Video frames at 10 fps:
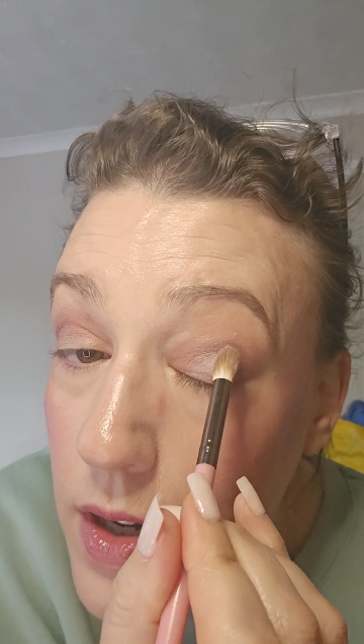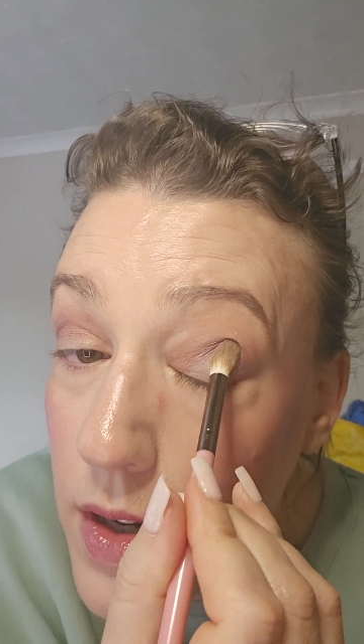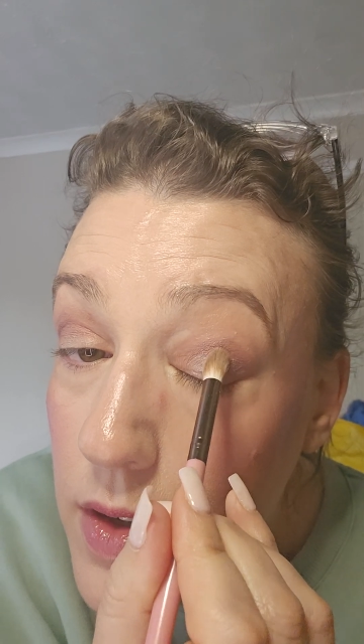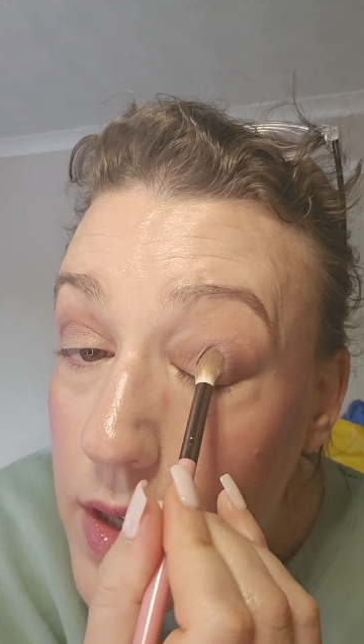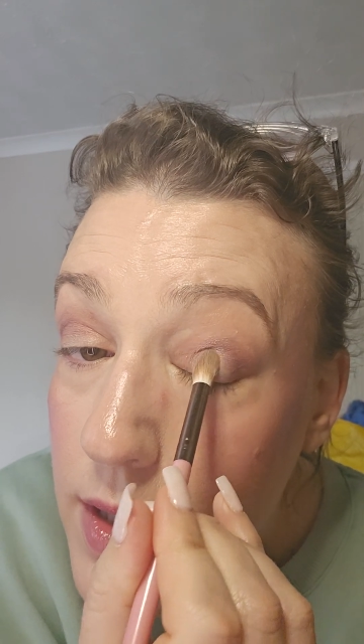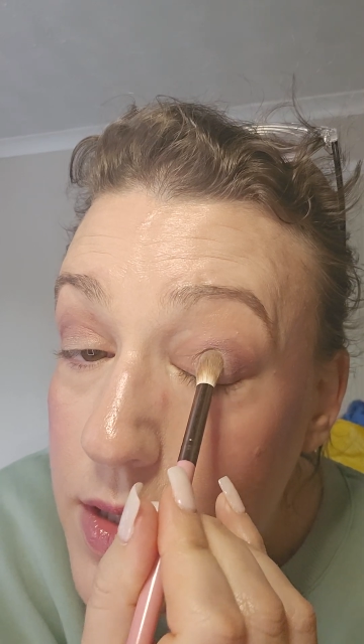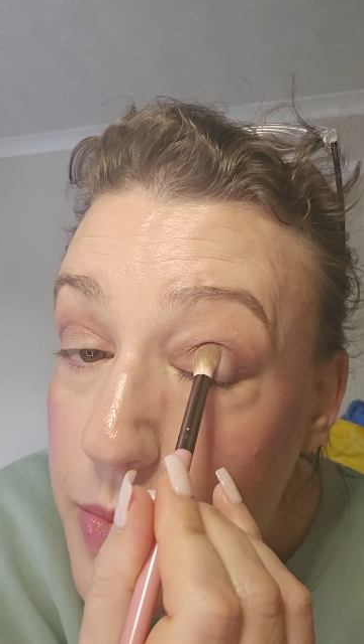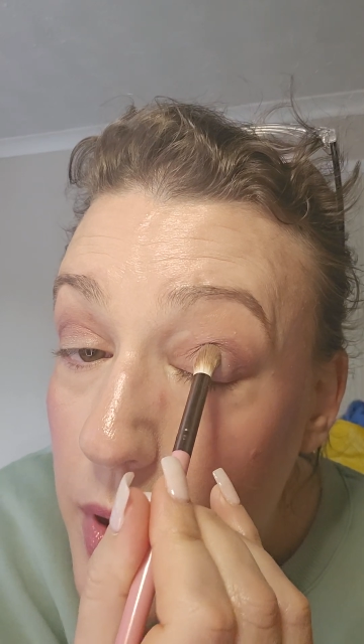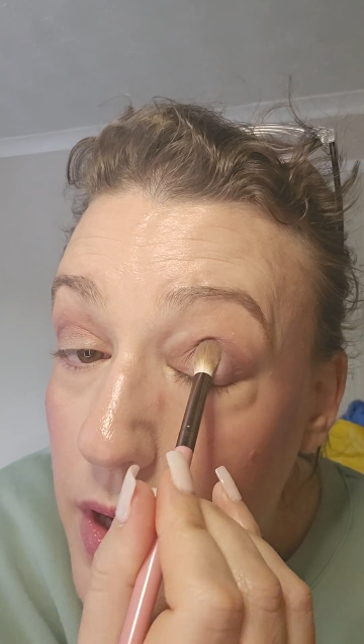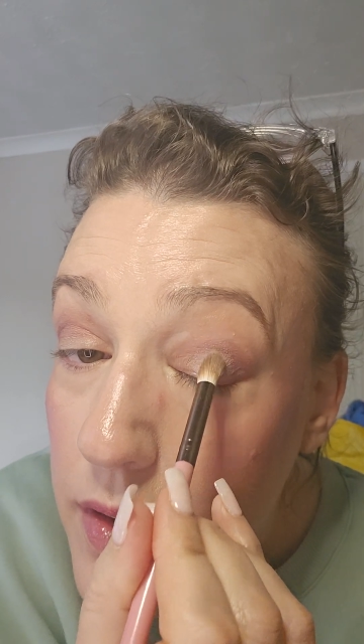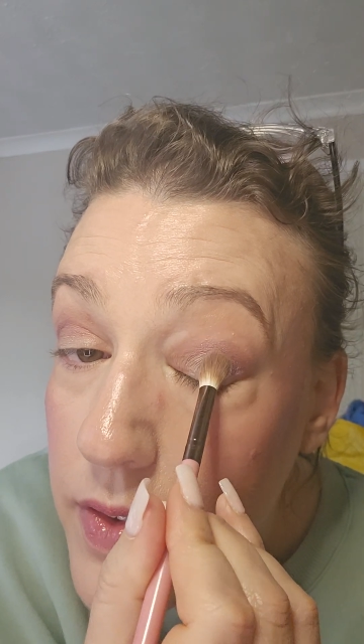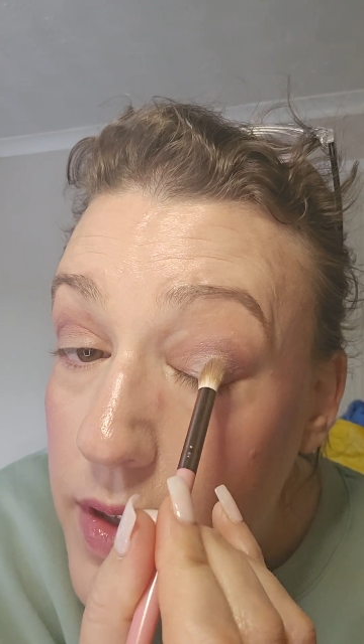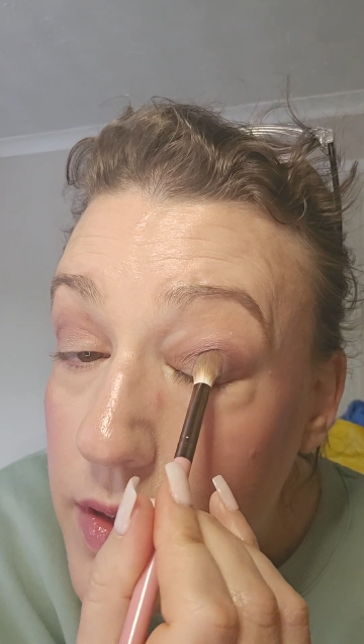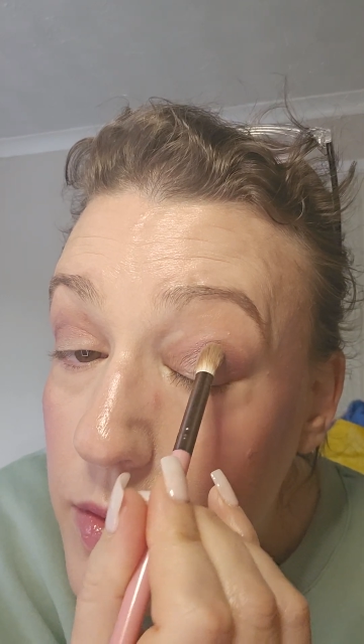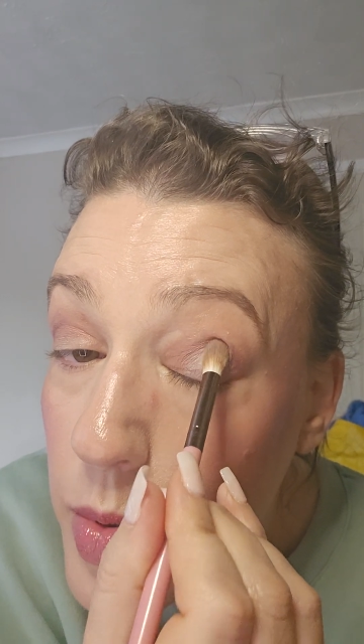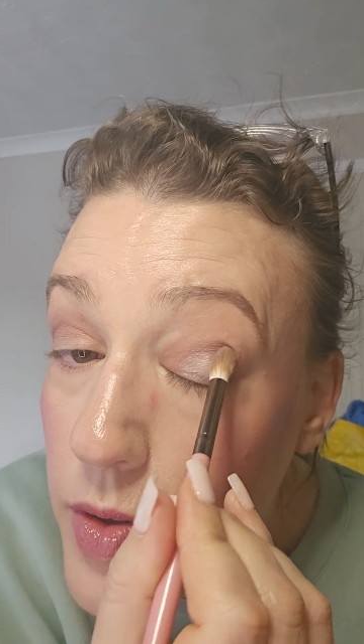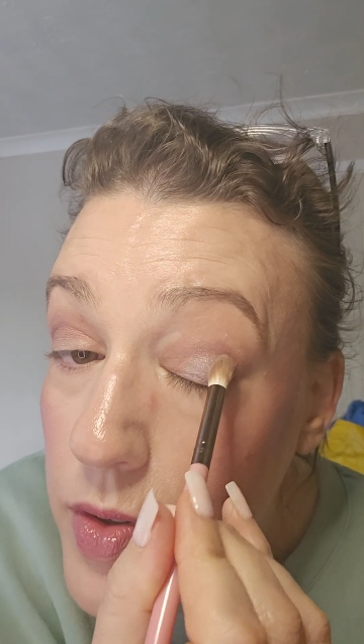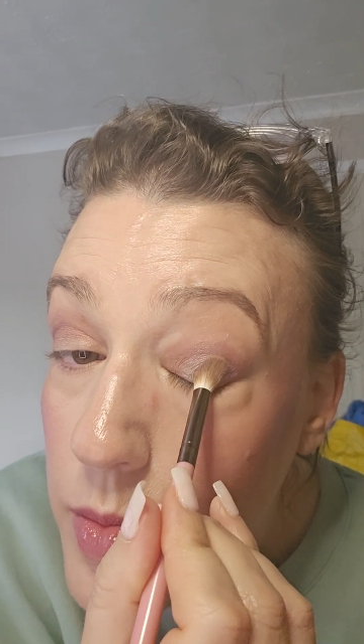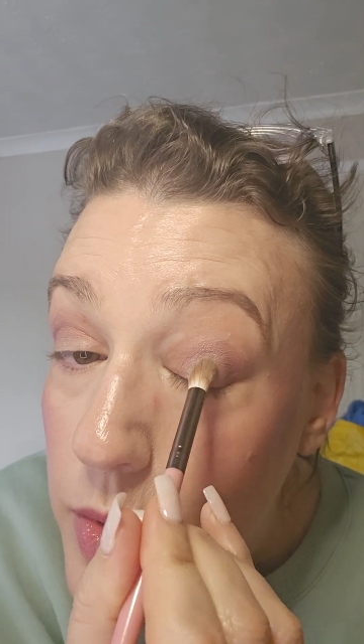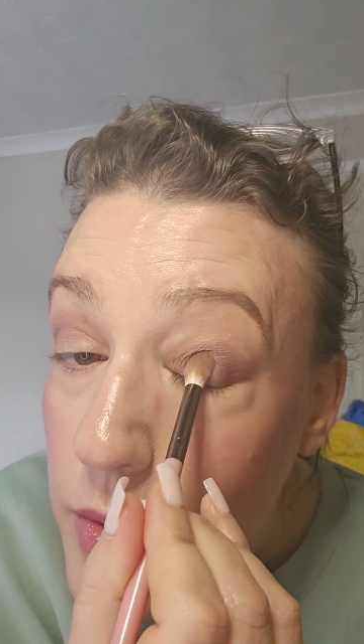looking as perfect as
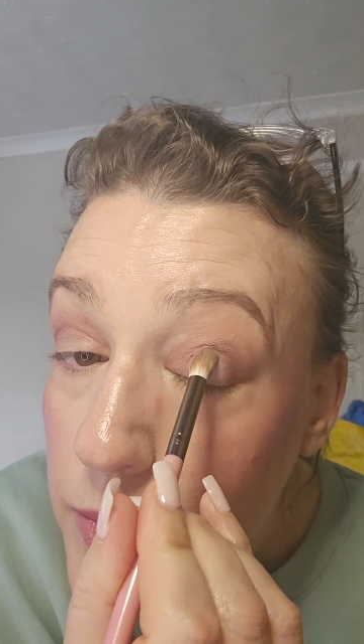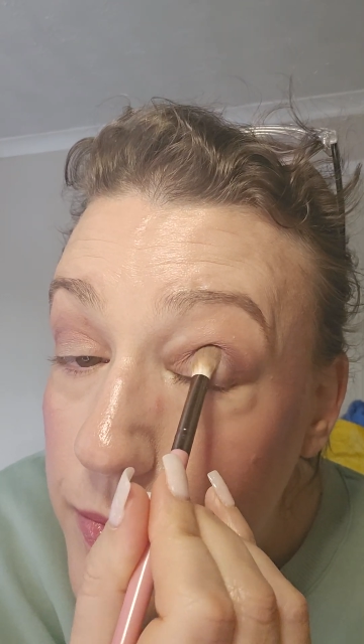possible.